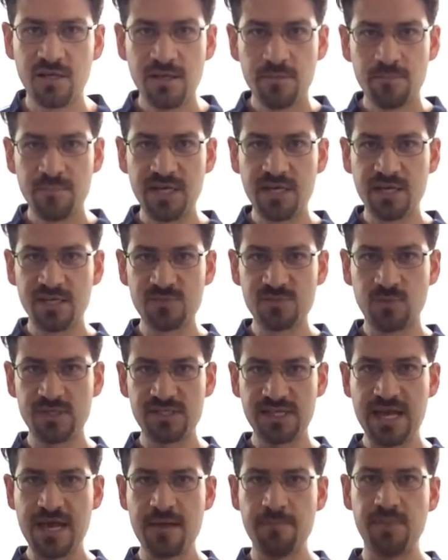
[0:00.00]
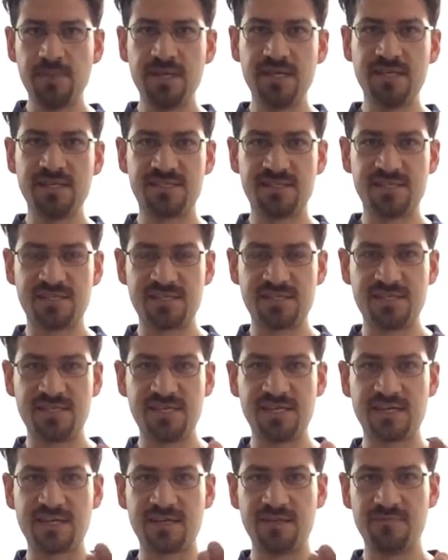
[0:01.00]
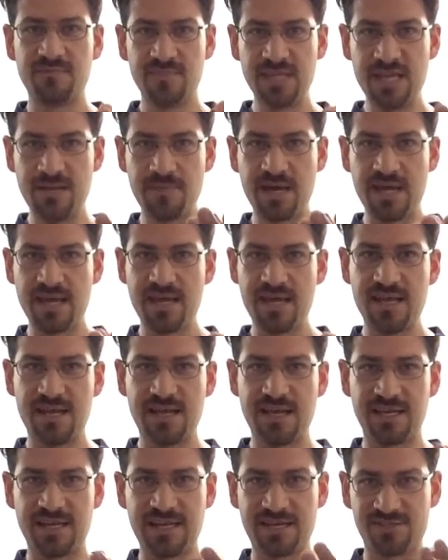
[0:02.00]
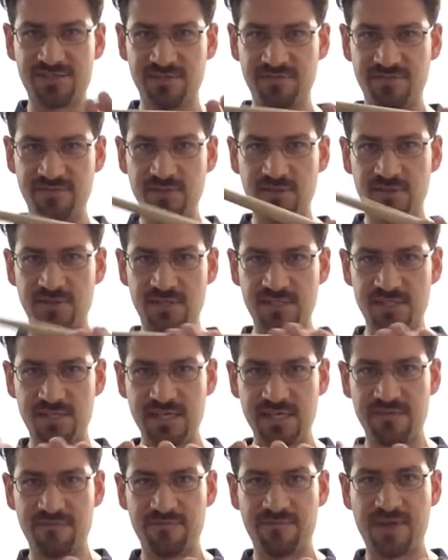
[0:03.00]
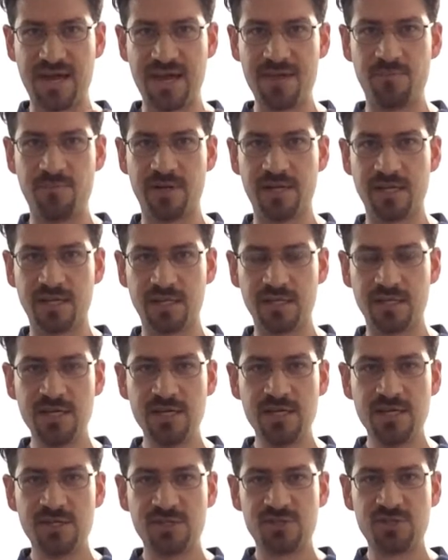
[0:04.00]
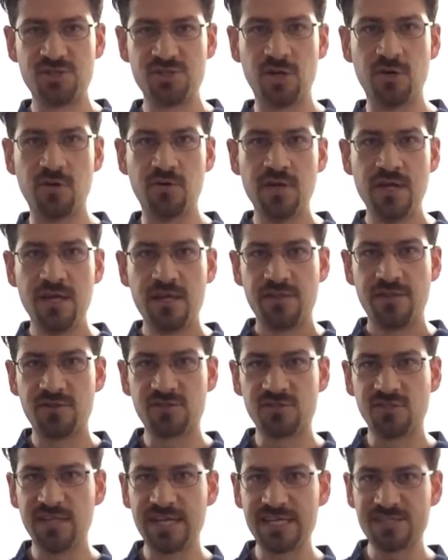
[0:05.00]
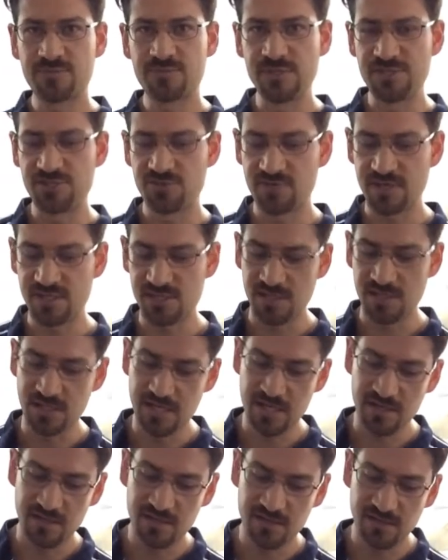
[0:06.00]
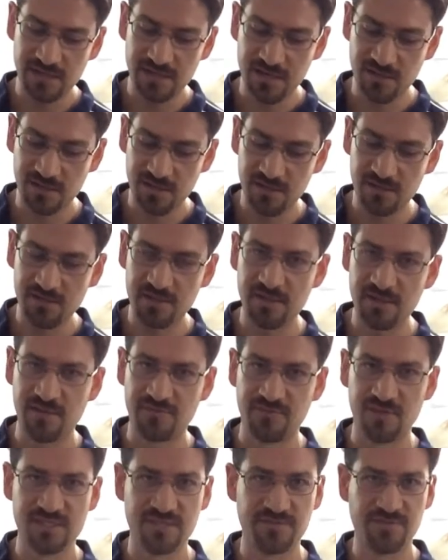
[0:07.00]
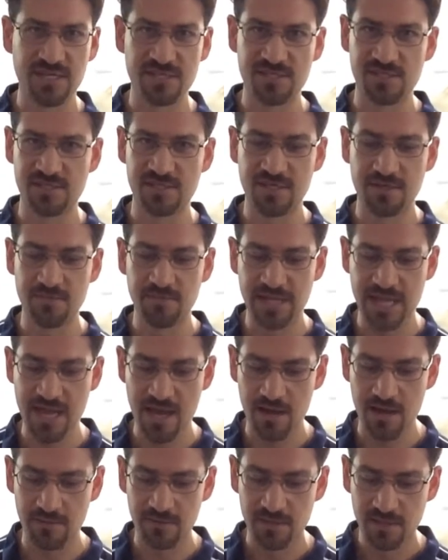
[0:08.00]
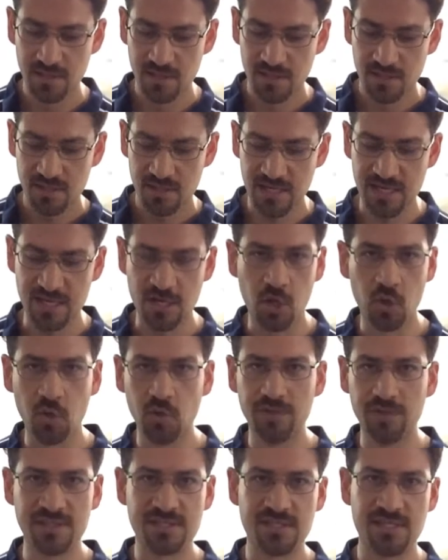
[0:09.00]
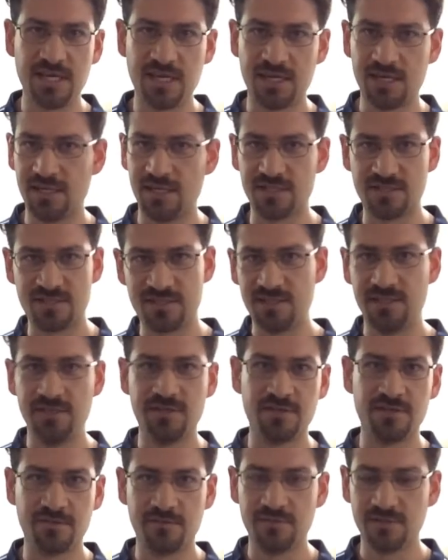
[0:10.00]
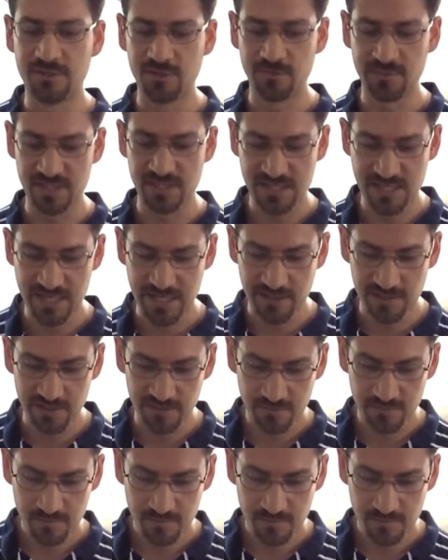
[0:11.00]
Because what's happening is the stick, in my hand, I can actually feel the stick vibrating. So there's less restriction. Now hear the difference if I just come down and hold the stick and it's, a little bit tighter.